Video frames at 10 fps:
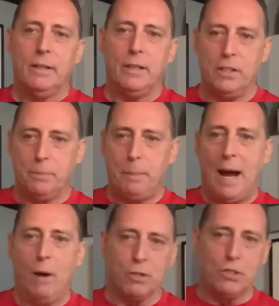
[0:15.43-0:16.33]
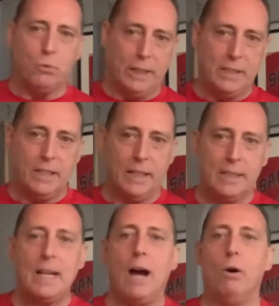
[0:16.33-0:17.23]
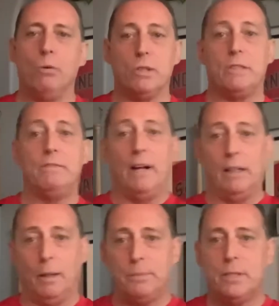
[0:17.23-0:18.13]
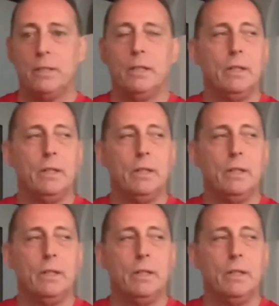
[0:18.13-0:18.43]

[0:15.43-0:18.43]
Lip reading: the power swing sticks, how it was developed,